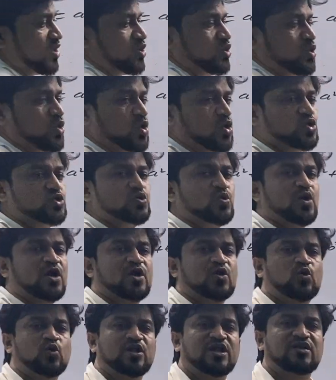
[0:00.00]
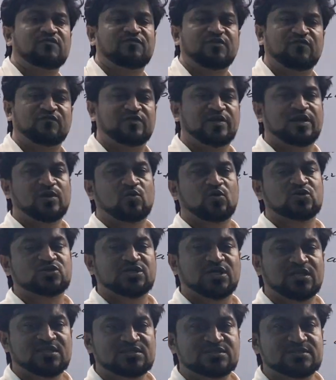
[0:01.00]
those who are good in 15
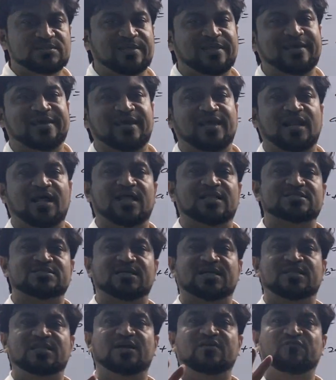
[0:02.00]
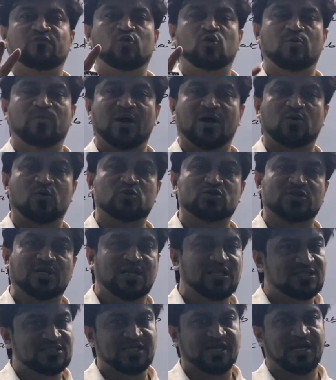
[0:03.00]
questions, they can answer that 4 mark
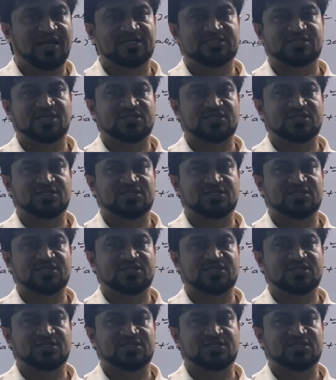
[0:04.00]
question in second